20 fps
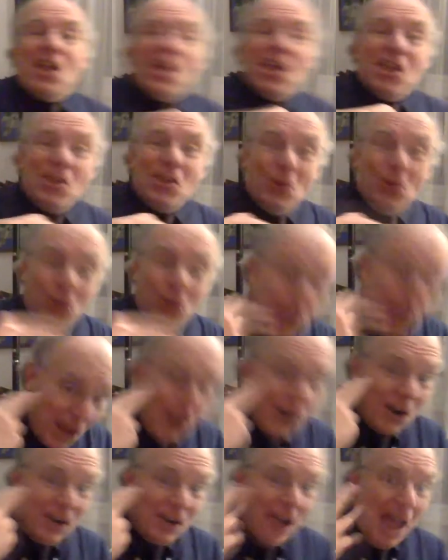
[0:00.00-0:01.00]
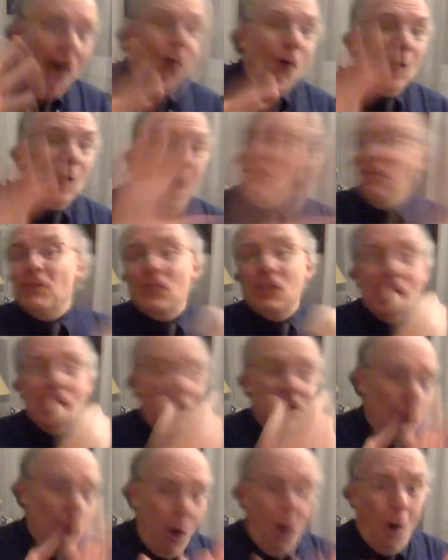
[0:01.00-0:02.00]
you'll hear now, I've sing
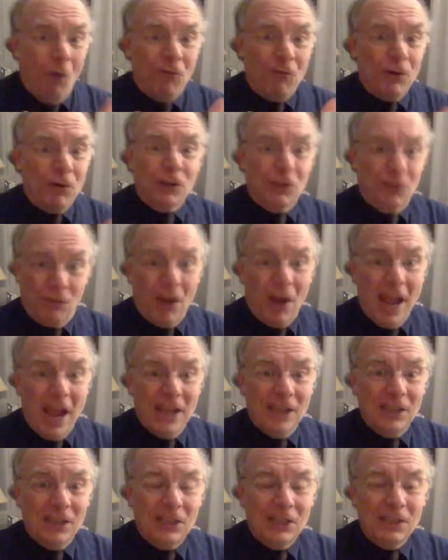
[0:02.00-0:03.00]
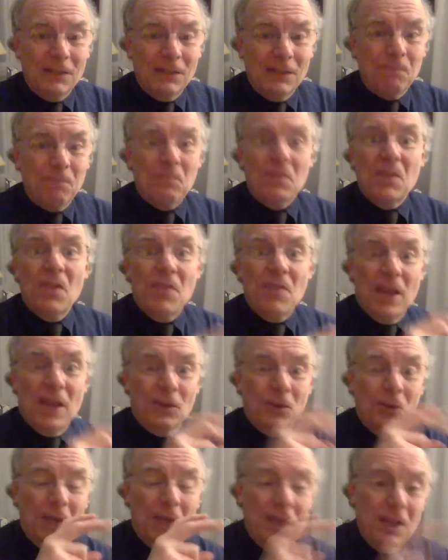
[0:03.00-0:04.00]
the whole first phrase, that
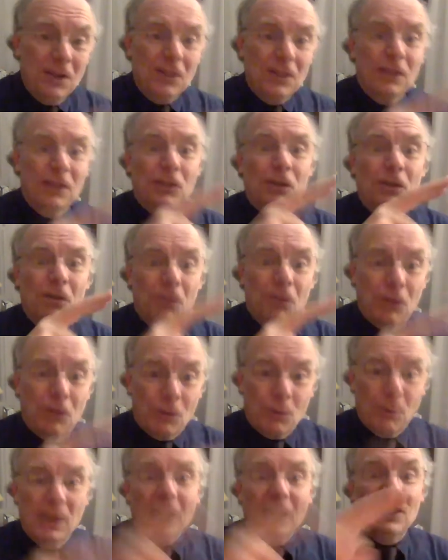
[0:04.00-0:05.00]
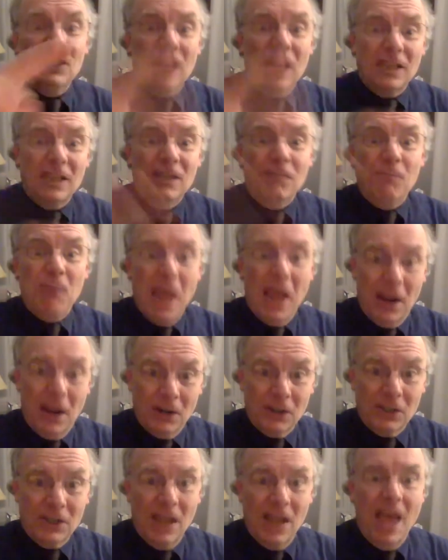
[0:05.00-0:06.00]
you'll hear the 3 sets of
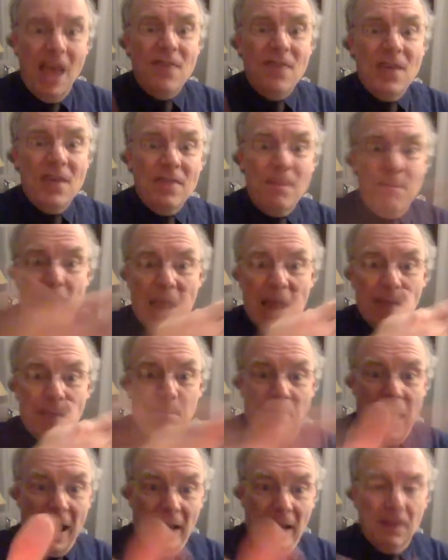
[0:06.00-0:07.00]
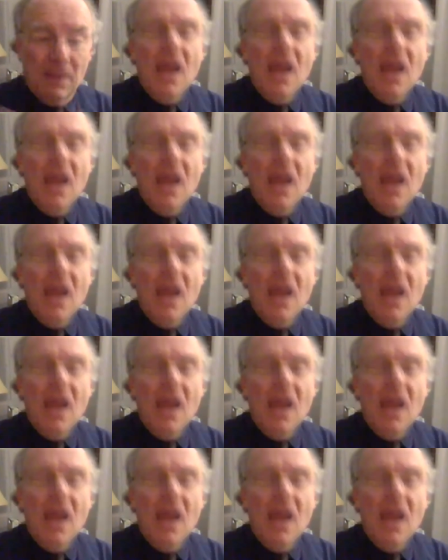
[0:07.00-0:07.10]
pairs and then the bang bang.